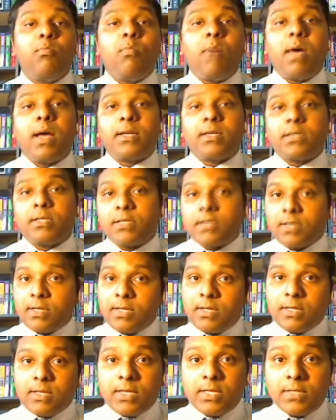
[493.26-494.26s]
but
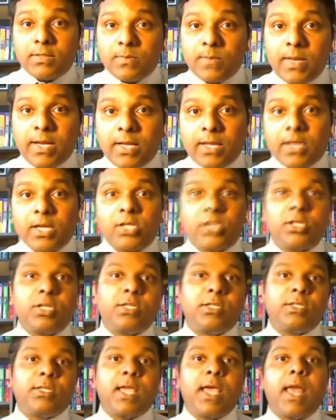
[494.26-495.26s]
these
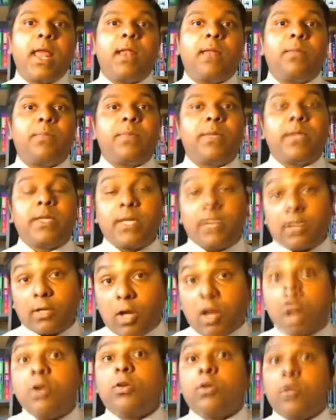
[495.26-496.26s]
medications help in
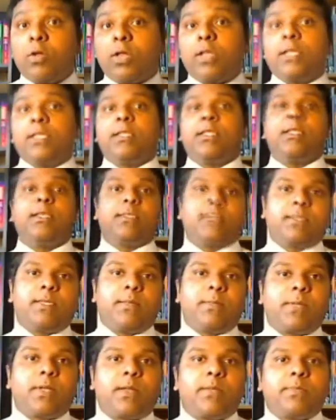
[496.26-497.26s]
controlling these
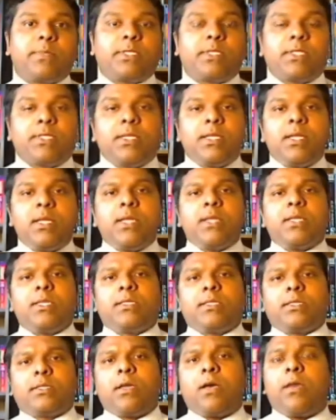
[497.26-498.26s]
symptoms.
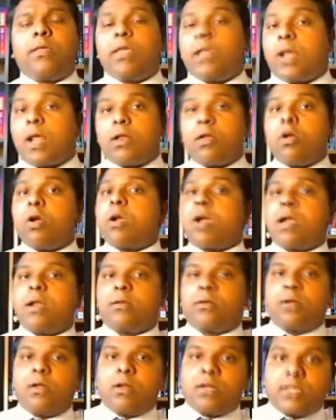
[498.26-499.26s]
So there are no
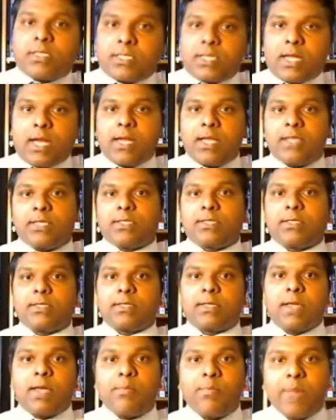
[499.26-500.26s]
controlled
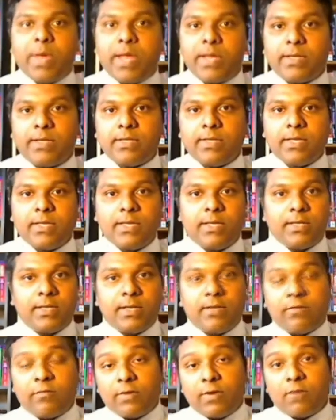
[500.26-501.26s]
studies comparing the
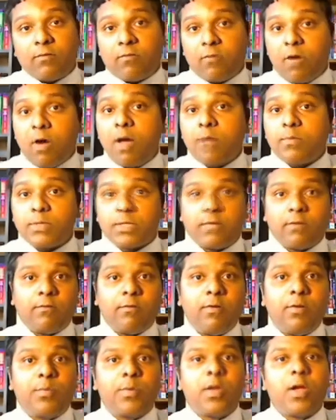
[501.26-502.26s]
different forms of
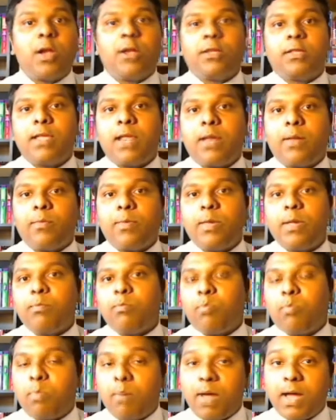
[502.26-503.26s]
opioid therapy,
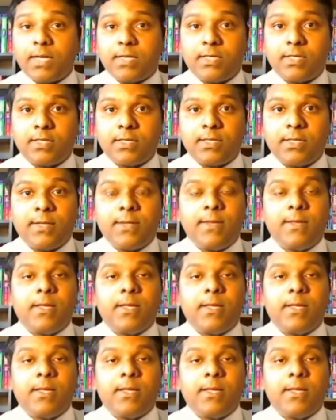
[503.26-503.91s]
but